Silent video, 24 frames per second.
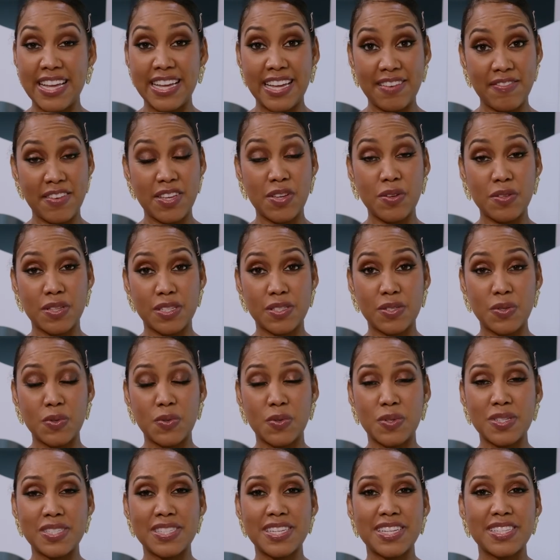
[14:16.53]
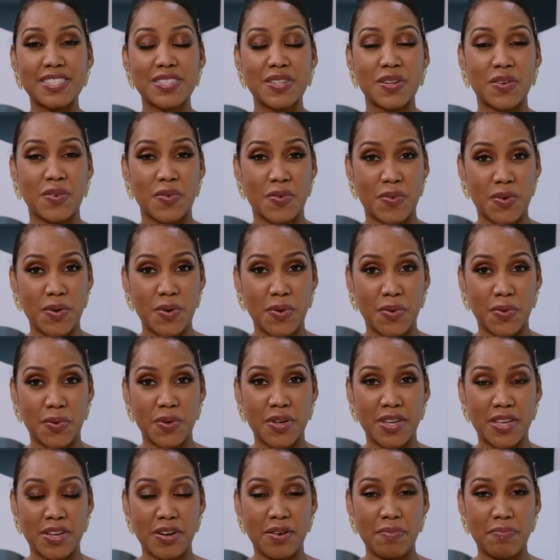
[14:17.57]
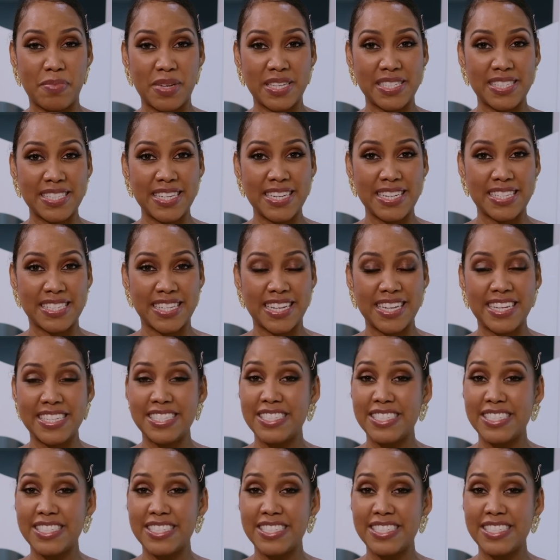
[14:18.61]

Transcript: giving you the tools to grow your business.